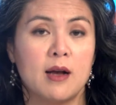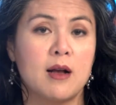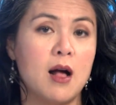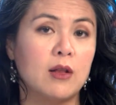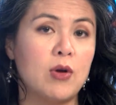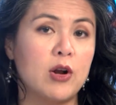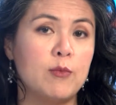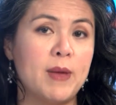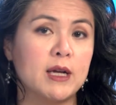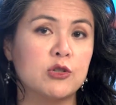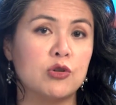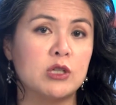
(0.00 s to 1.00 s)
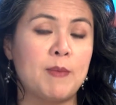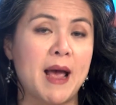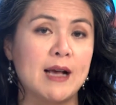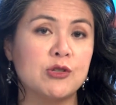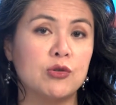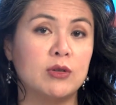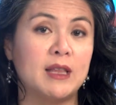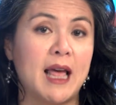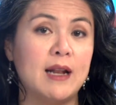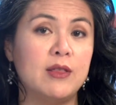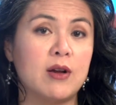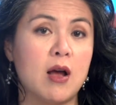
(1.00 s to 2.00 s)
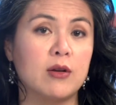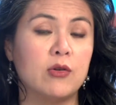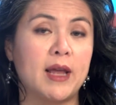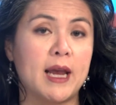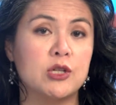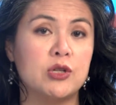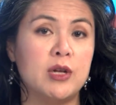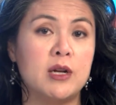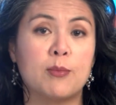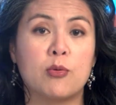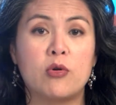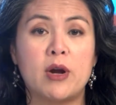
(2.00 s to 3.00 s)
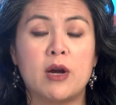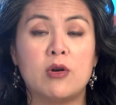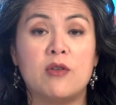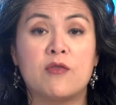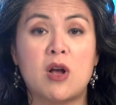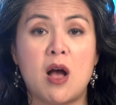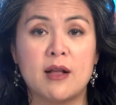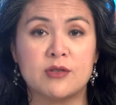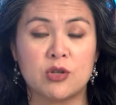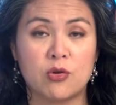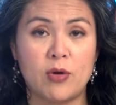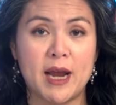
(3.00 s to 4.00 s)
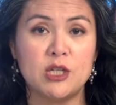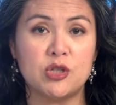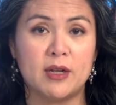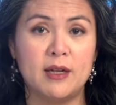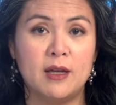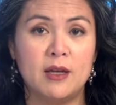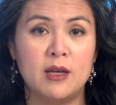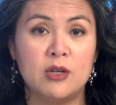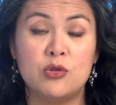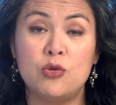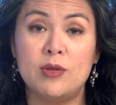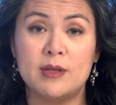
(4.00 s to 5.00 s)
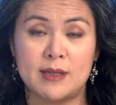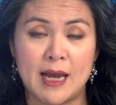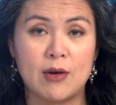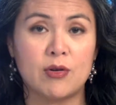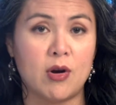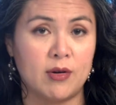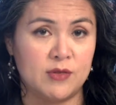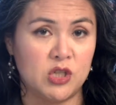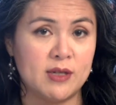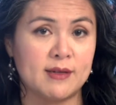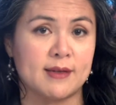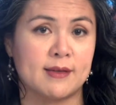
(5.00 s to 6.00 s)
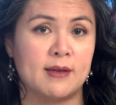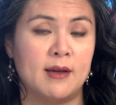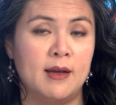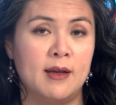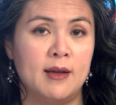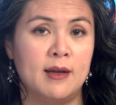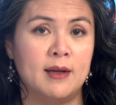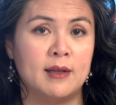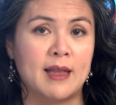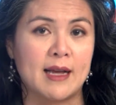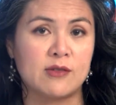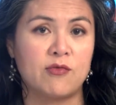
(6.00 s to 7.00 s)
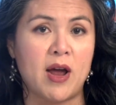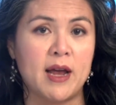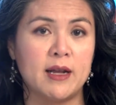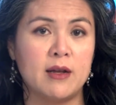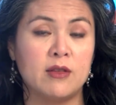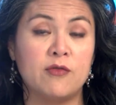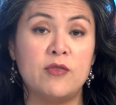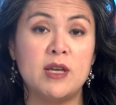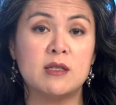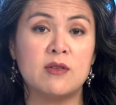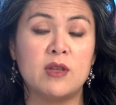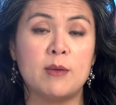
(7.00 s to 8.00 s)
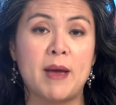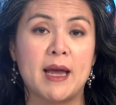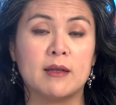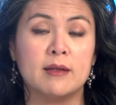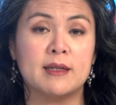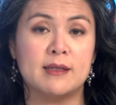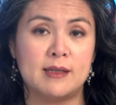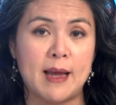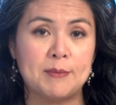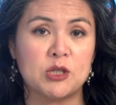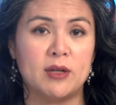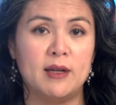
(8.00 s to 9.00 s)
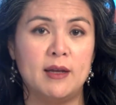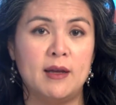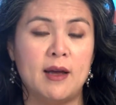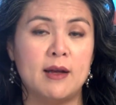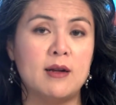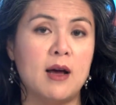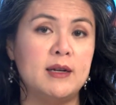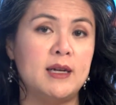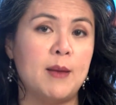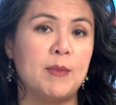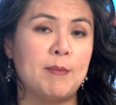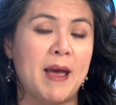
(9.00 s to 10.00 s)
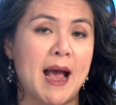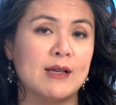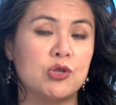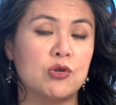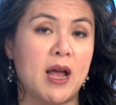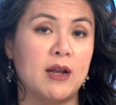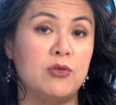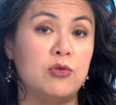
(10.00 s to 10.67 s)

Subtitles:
A Colorado megachurch pastor led the congregation in a prayer of consecration to the Sacred Heart of Jesus. Last Friday, on the Feast of the Immaculate Conception, an unnamed pastor at